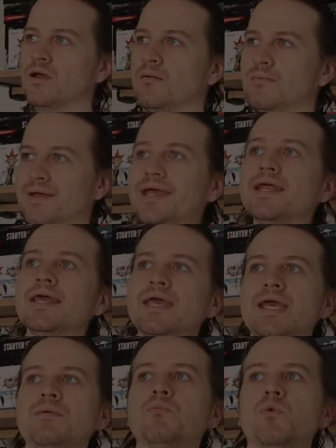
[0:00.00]
Playing a
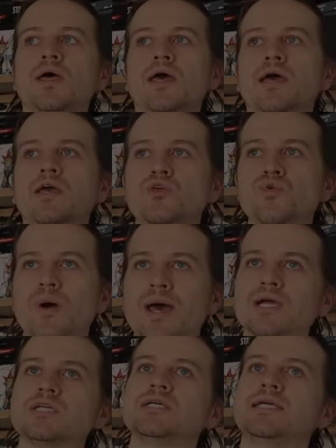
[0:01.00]
game where you are
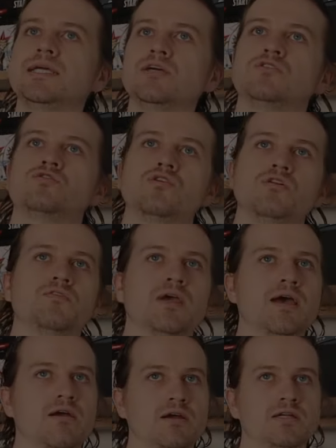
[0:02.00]
actually in control of a
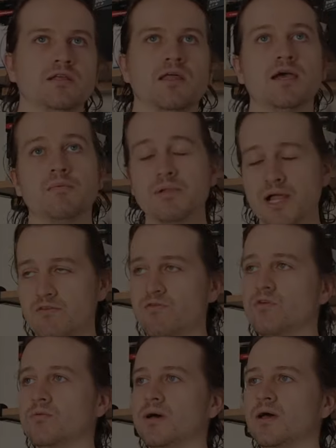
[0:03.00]
character, like a
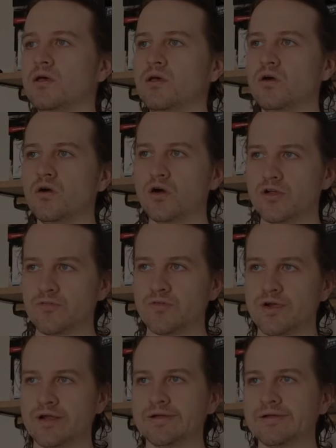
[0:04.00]
platformer, on a
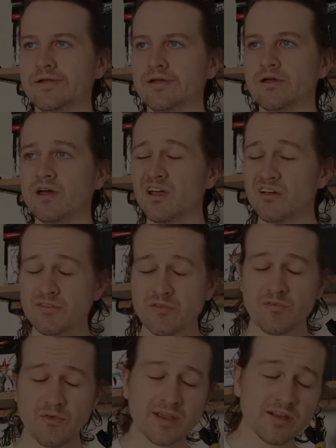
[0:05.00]
phone, I've
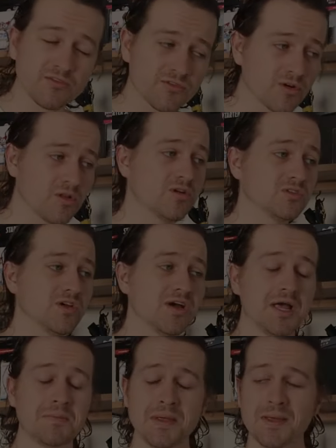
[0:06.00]
avoided for a long
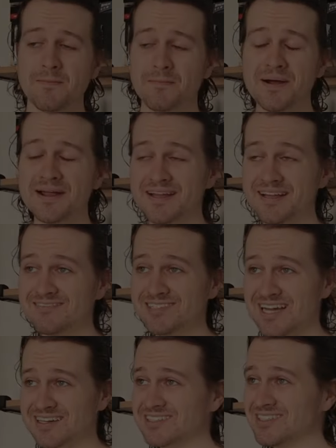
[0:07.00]
time, but it was
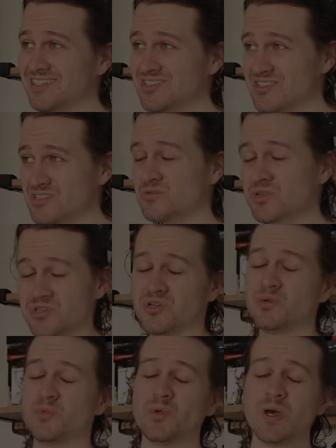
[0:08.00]
actually so
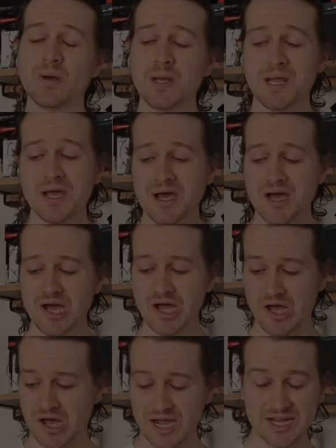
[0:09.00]
enjoyable going,
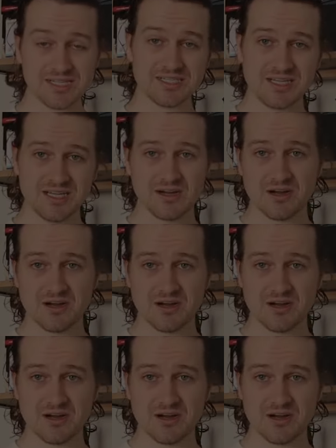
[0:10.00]
I can sit here